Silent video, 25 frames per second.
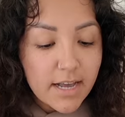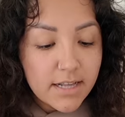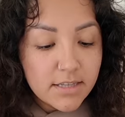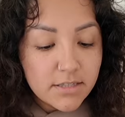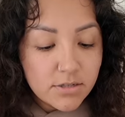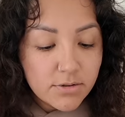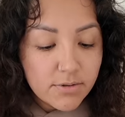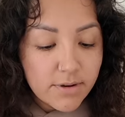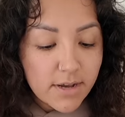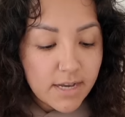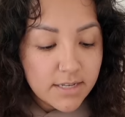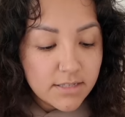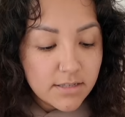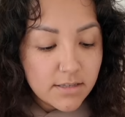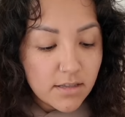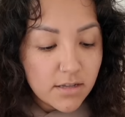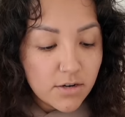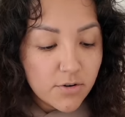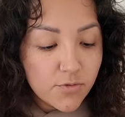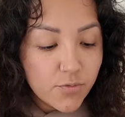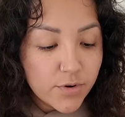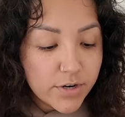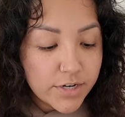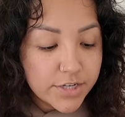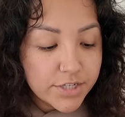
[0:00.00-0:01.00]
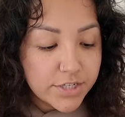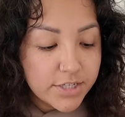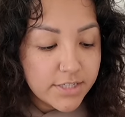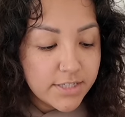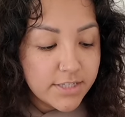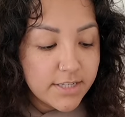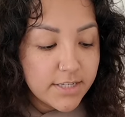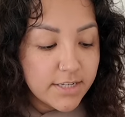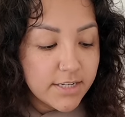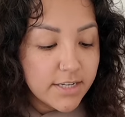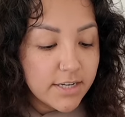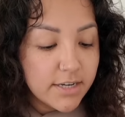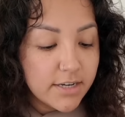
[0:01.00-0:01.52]
And so it has a lot of
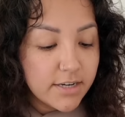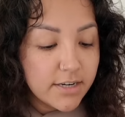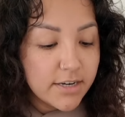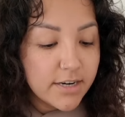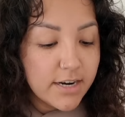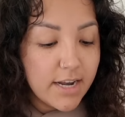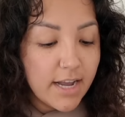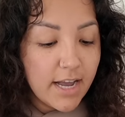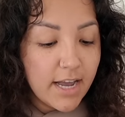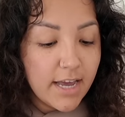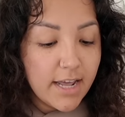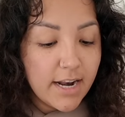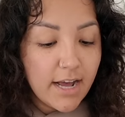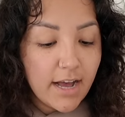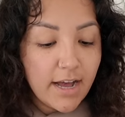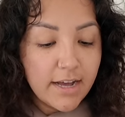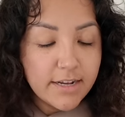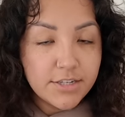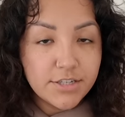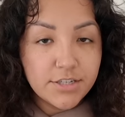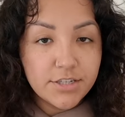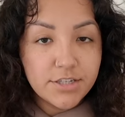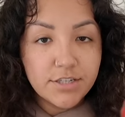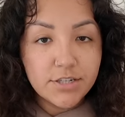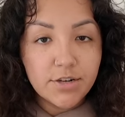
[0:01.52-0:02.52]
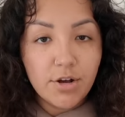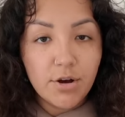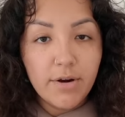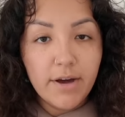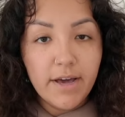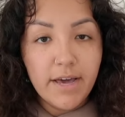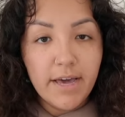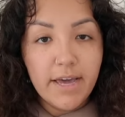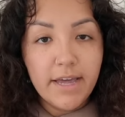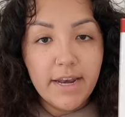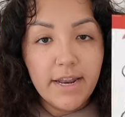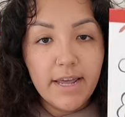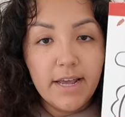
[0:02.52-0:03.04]
worksheets in here, and I just go
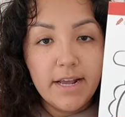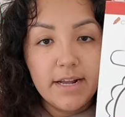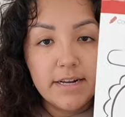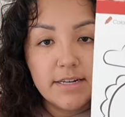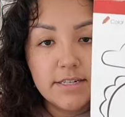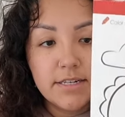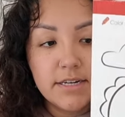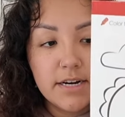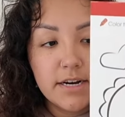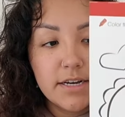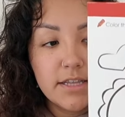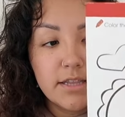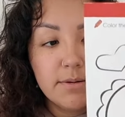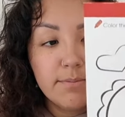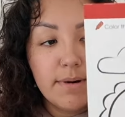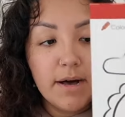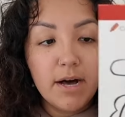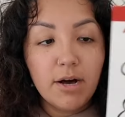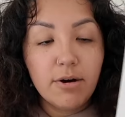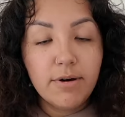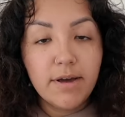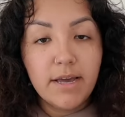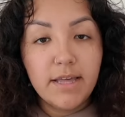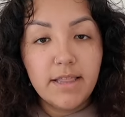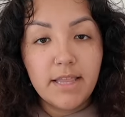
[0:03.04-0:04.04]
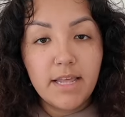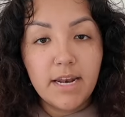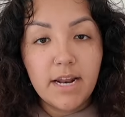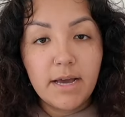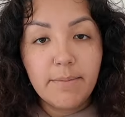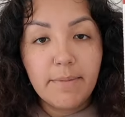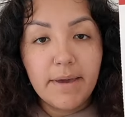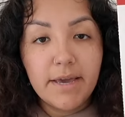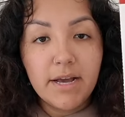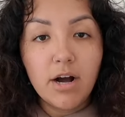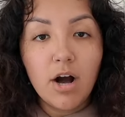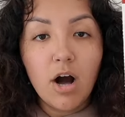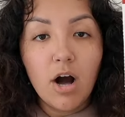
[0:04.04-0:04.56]
ahead and tear them out, and then I
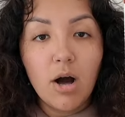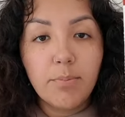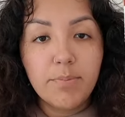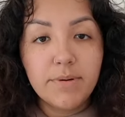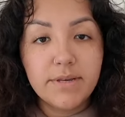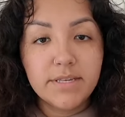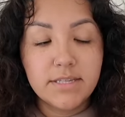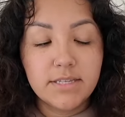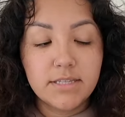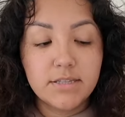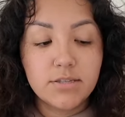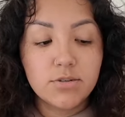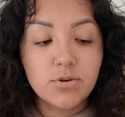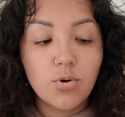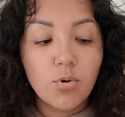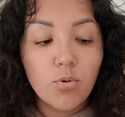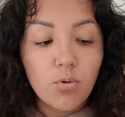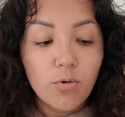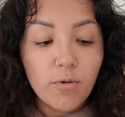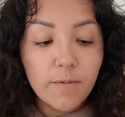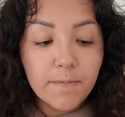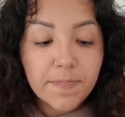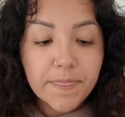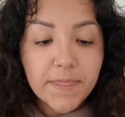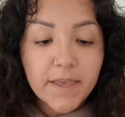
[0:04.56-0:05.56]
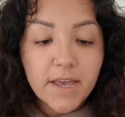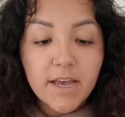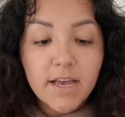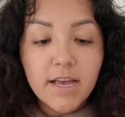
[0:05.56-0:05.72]
make copies at school.